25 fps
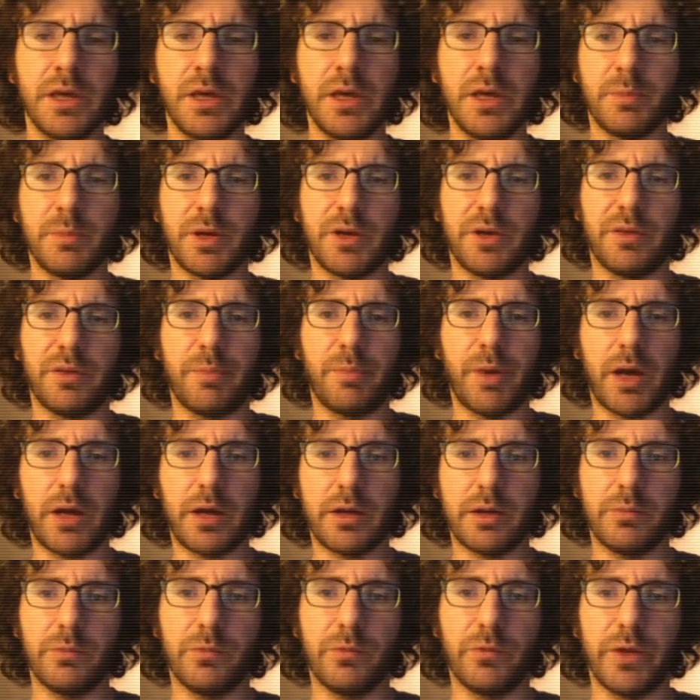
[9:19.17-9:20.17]
but on the
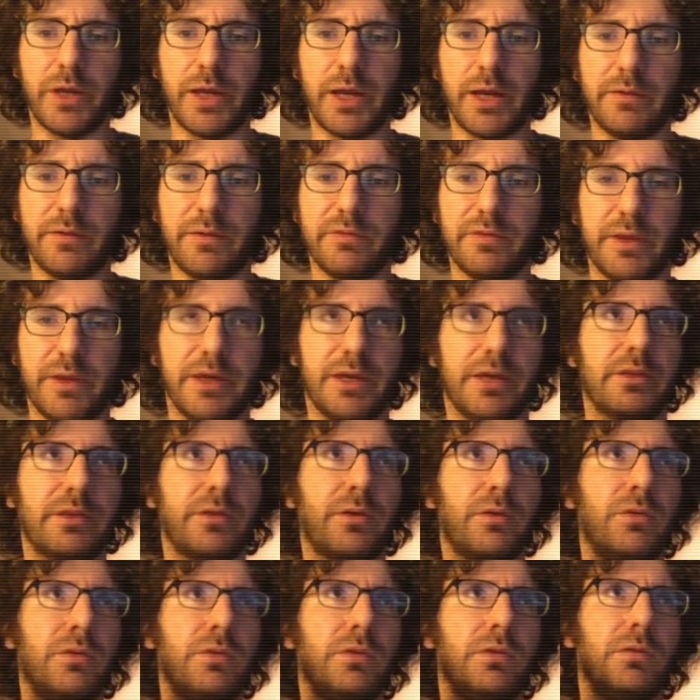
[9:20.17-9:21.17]
bottom, we have the
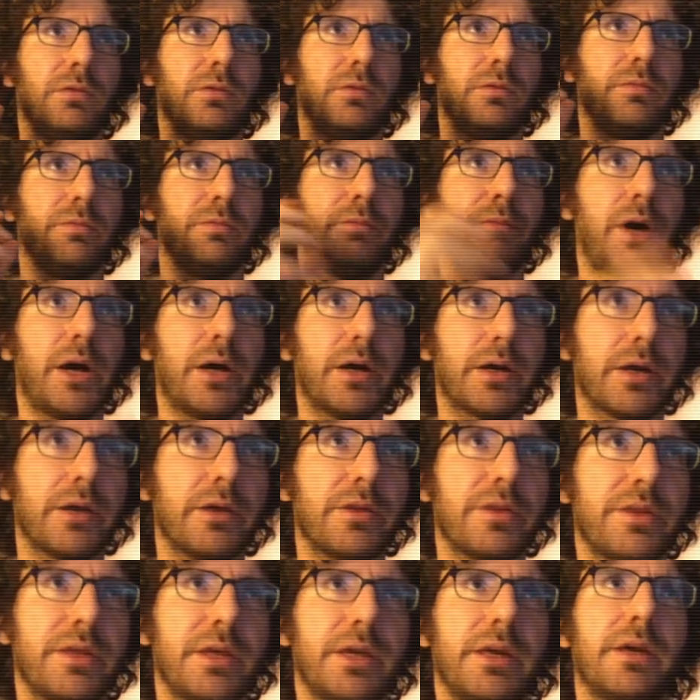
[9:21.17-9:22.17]
whole MAGA
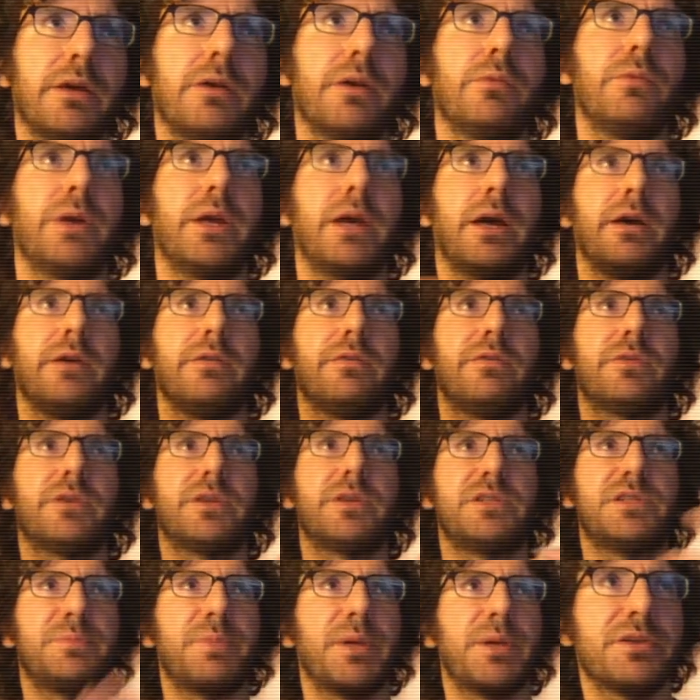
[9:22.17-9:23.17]
thing, we have
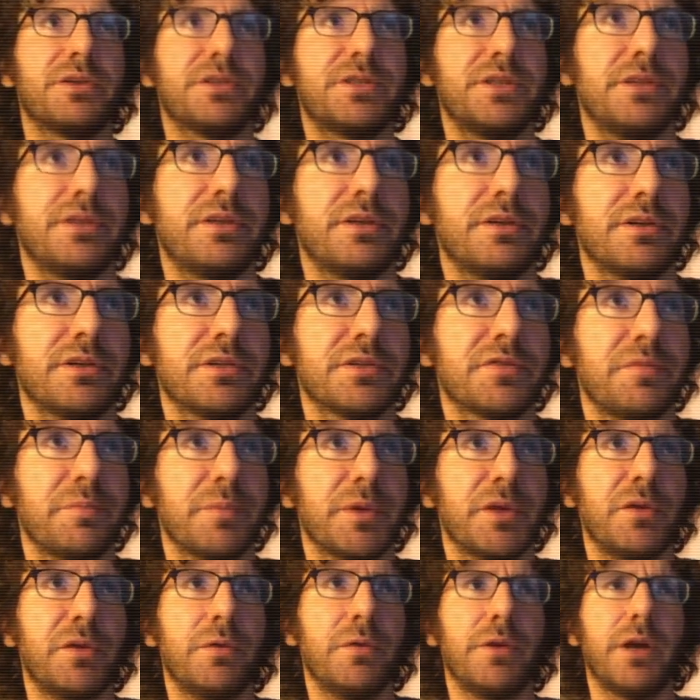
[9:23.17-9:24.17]
conspiracy theories from
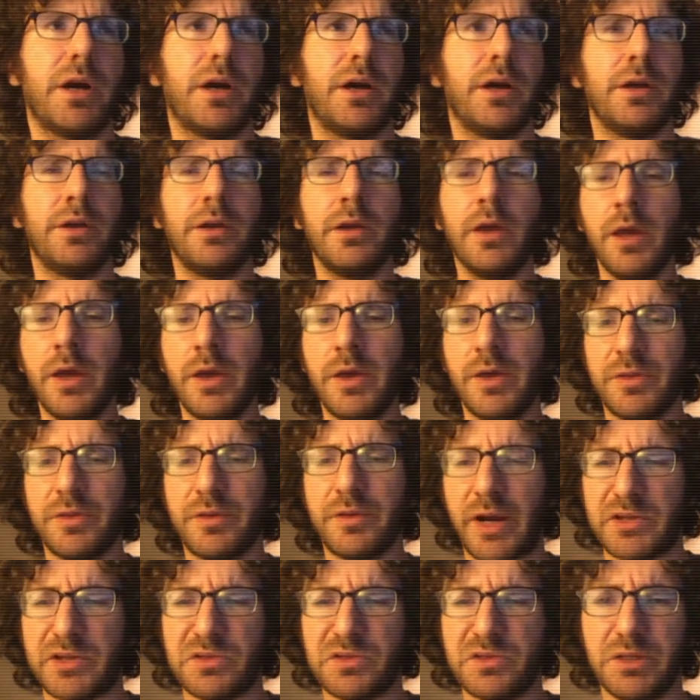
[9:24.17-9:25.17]
QAnon, there are
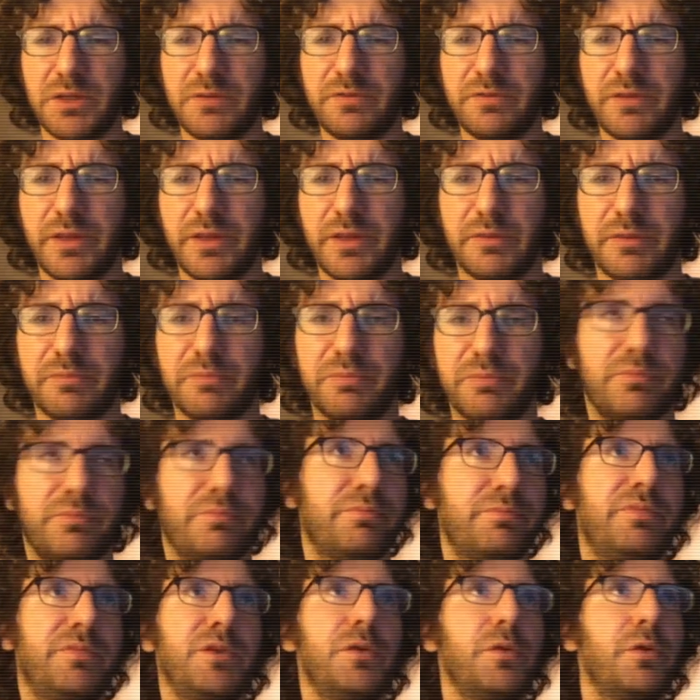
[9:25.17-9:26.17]
actually even
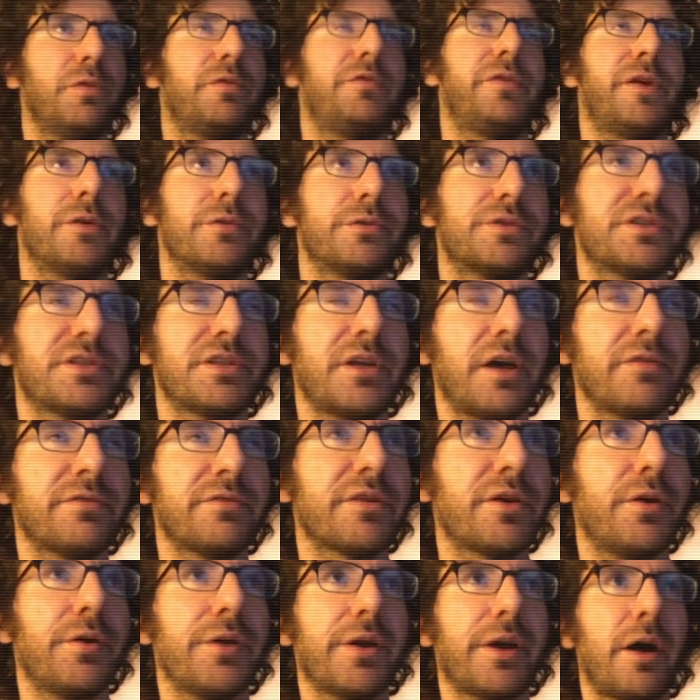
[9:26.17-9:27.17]
UFO stuff
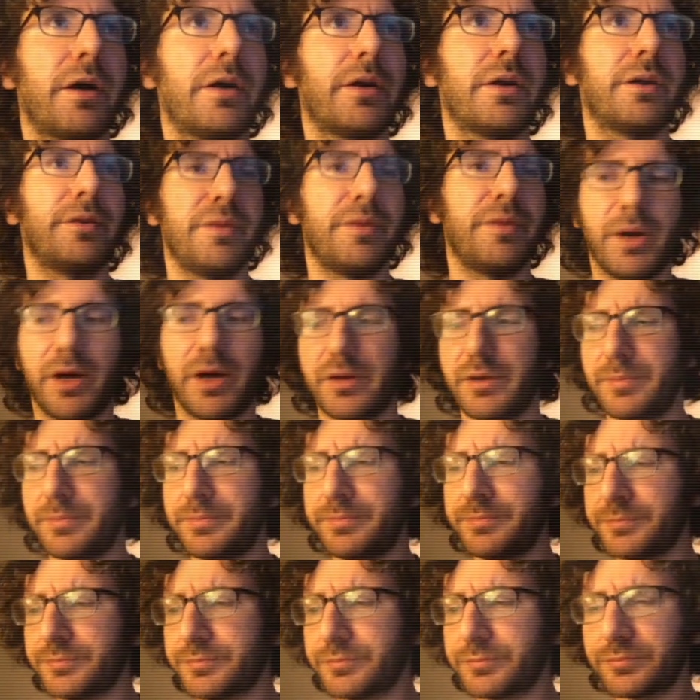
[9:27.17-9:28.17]
going on the bottom.
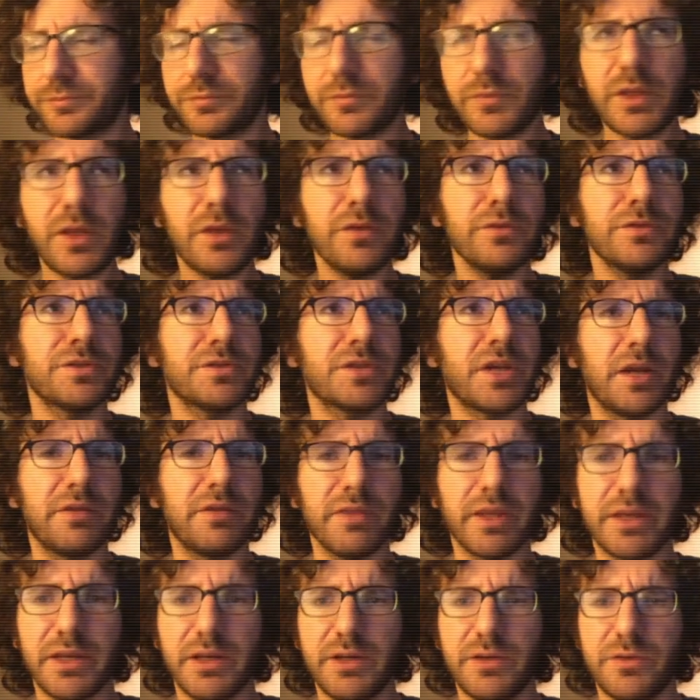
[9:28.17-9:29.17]
It's kind
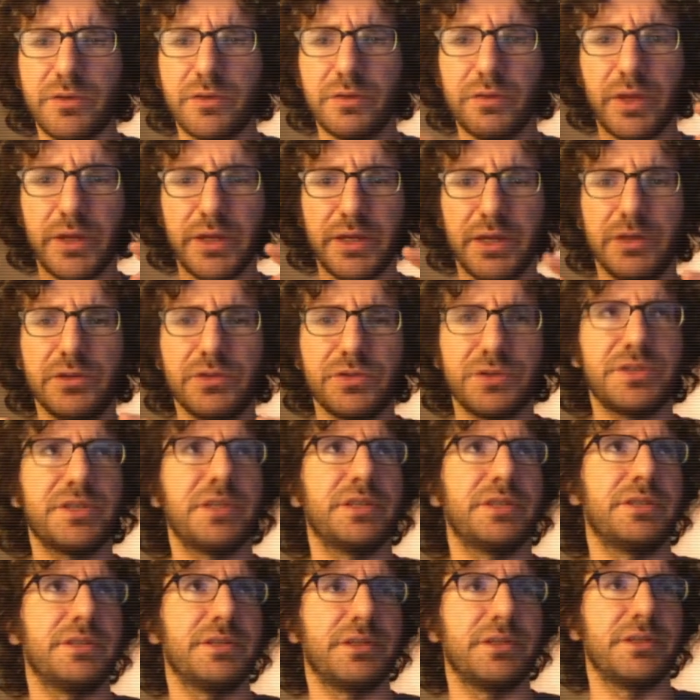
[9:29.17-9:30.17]
of interesting
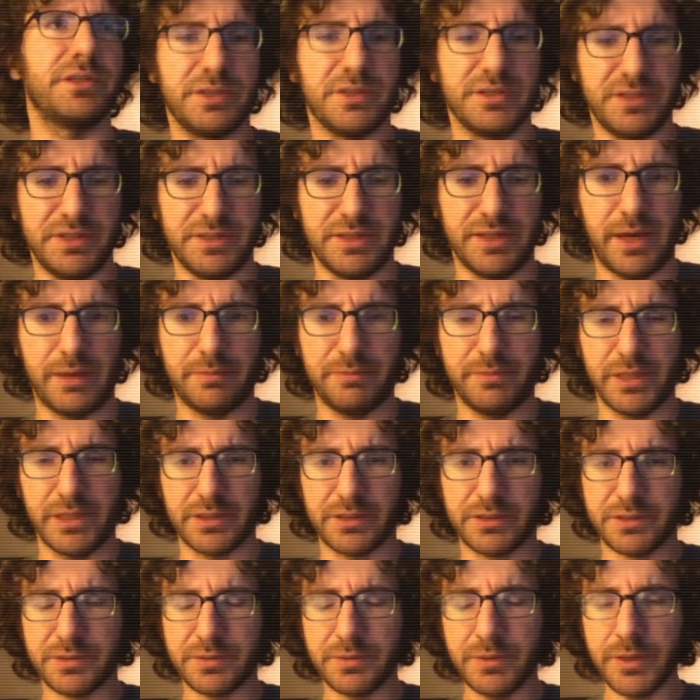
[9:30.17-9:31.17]
to see that
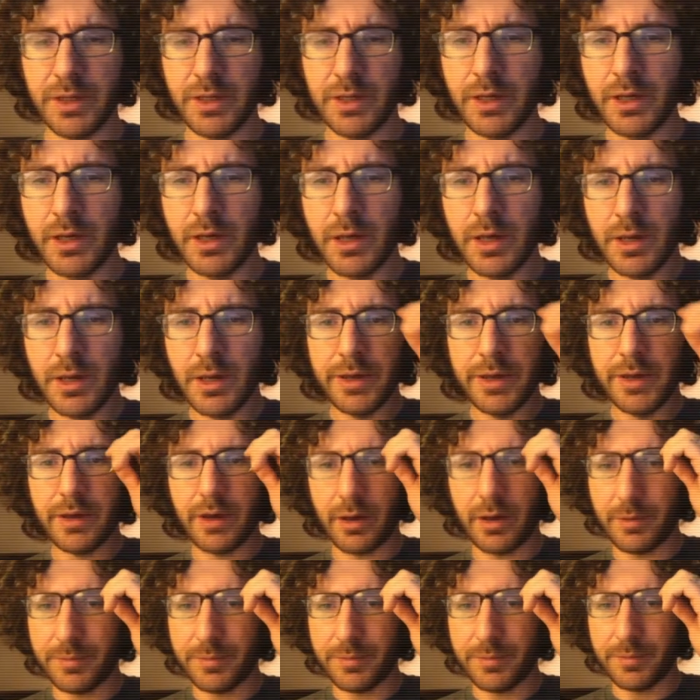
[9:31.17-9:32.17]
mix.
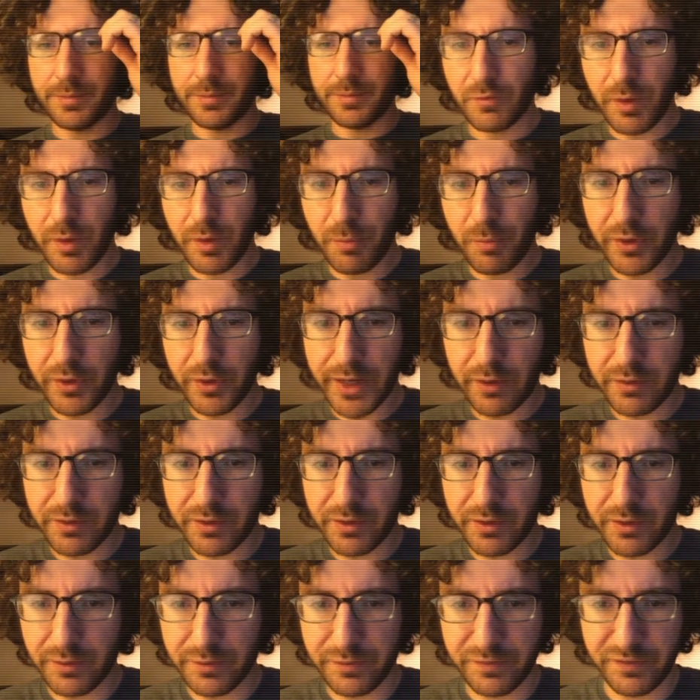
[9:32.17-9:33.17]
So I want to point out
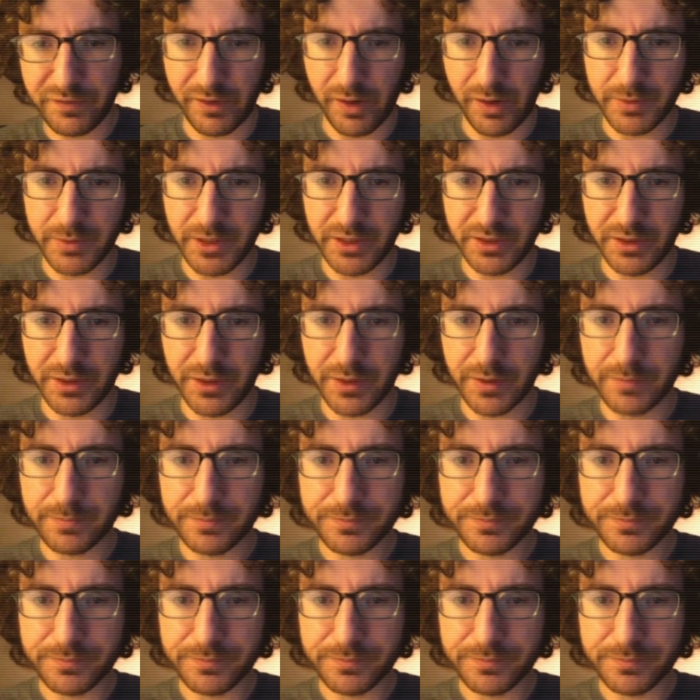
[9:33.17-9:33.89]
another phenomena here.